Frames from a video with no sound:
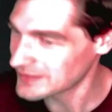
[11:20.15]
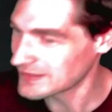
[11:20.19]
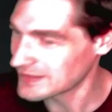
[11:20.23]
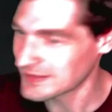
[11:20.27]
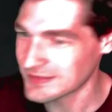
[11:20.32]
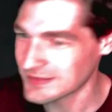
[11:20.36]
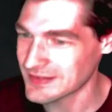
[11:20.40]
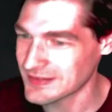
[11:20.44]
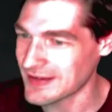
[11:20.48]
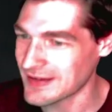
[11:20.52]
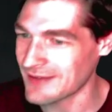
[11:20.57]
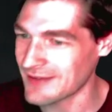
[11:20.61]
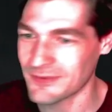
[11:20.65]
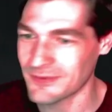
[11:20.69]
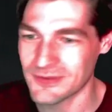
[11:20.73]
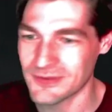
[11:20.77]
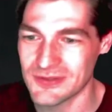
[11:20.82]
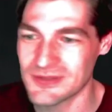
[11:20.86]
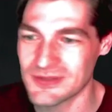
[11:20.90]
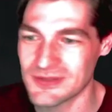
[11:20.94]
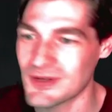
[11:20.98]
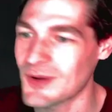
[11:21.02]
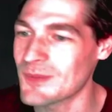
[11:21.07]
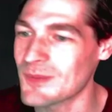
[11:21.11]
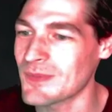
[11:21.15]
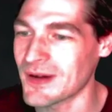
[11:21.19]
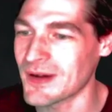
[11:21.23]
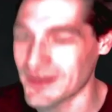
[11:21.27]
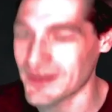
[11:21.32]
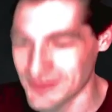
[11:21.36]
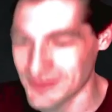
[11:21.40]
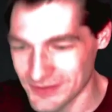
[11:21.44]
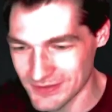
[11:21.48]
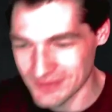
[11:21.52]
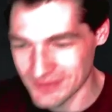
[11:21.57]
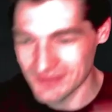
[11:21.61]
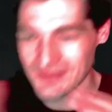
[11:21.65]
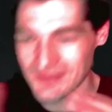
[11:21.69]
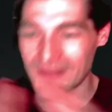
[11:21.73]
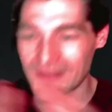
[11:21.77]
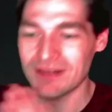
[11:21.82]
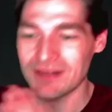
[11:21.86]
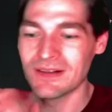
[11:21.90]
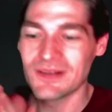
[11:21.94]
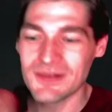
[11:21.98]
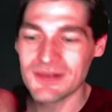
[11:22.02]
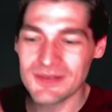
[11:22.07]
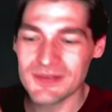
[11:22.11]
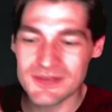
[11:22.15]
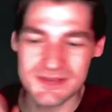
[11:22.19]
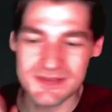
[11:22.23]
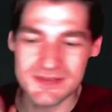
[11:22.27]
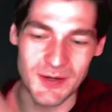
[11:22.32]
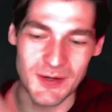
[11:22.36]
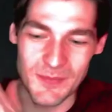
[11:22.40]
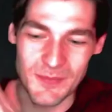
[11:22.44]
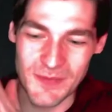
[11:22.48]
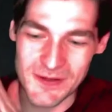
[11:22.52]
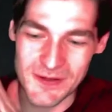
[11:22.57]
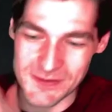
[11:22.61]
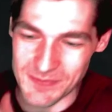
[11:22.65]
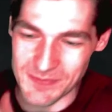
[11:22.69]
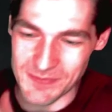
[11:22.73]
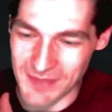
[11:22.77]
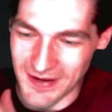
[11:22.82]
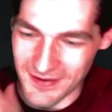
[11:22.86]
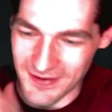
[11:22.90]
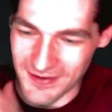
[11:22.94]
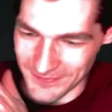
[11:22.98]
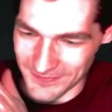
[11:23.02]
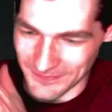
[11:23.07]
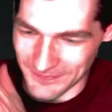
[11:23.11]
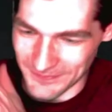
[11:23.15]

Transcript: tap for so much. So much mana.